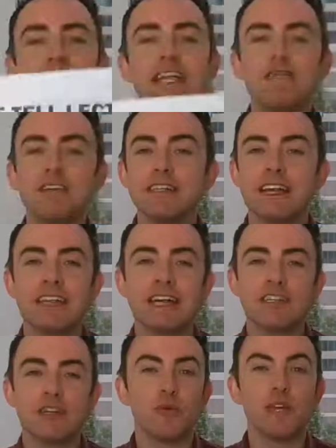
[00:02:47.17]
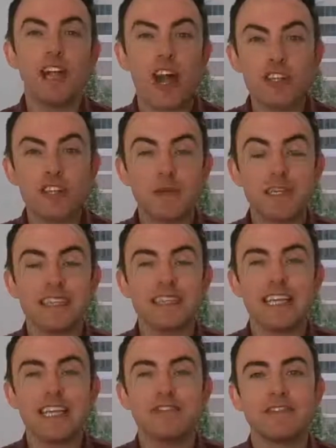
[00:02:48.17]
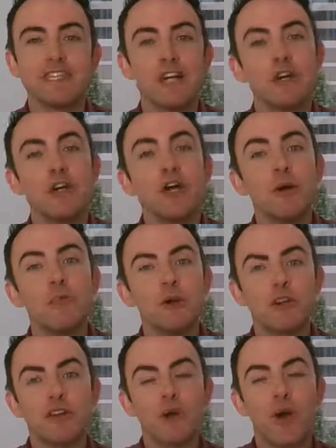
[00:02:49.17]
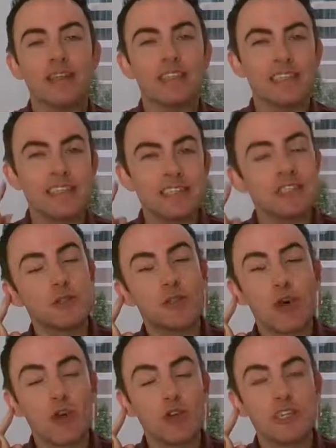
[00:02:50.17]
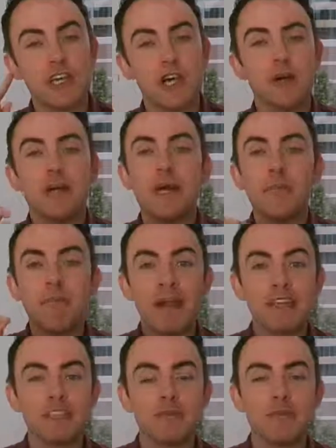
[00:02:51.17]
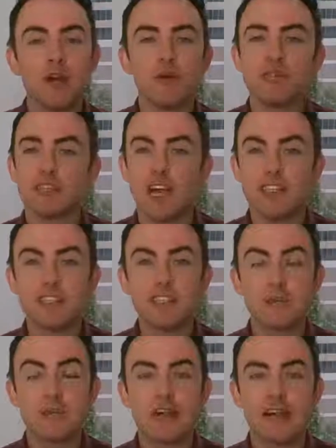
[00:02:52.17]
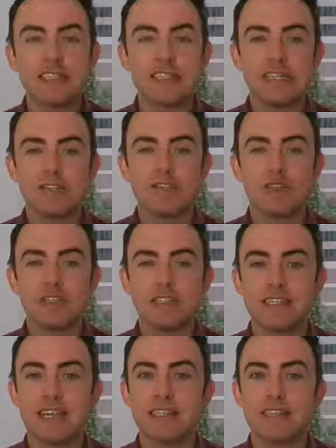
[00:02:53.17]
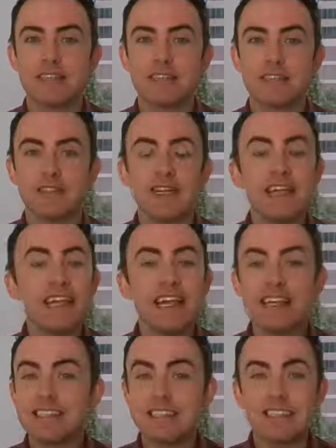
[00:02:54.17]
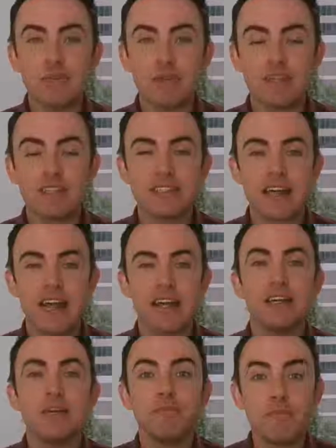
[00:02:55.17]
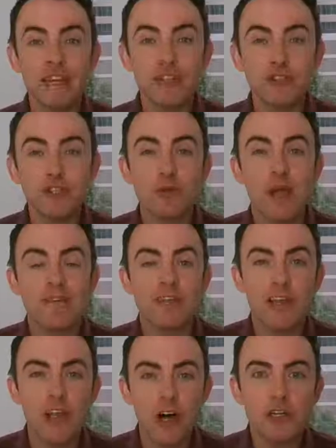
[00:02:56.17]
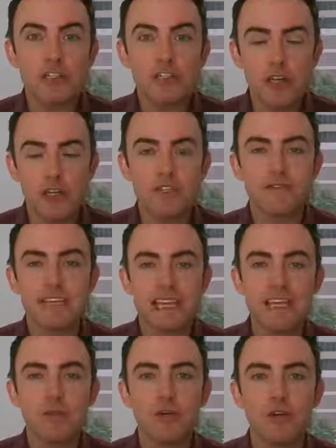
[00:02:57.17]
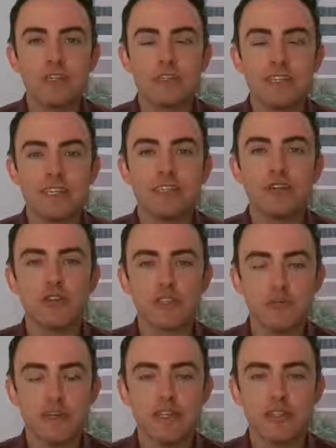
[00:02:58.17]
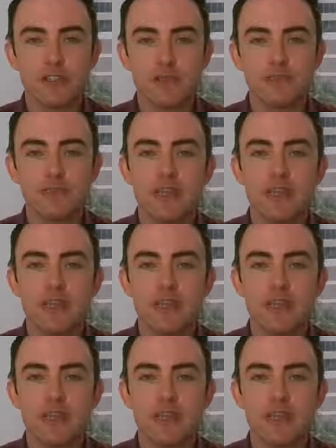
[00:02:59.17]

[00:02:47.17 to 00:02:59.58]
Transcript: In Retell lecture, we can't do it in today's video, but you're required to listen to an audio, make some notes and summarise it in 40 seconds. It's as simple as that. Make sure you have lots and lots of key words in your speech.